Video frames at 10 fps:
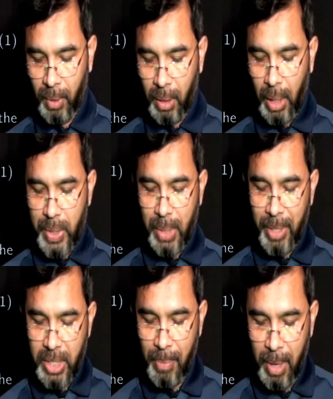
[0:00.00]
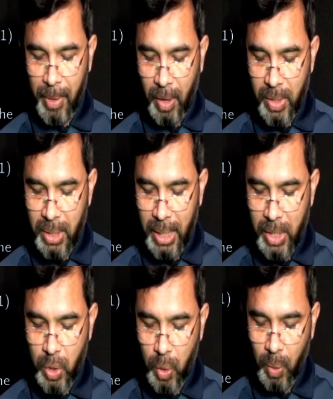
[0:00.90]
Now you see, simply because these
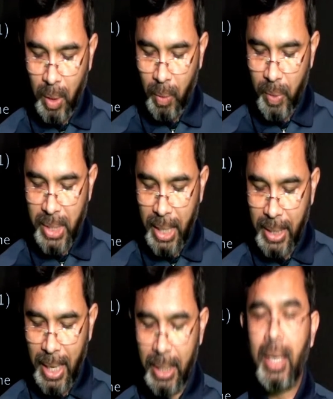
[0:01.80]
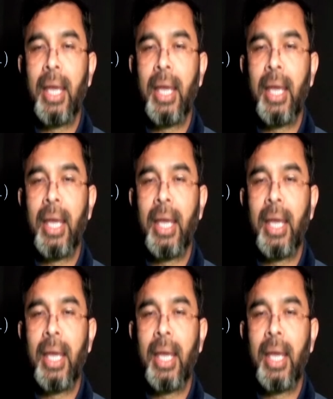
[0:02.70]
two, we said that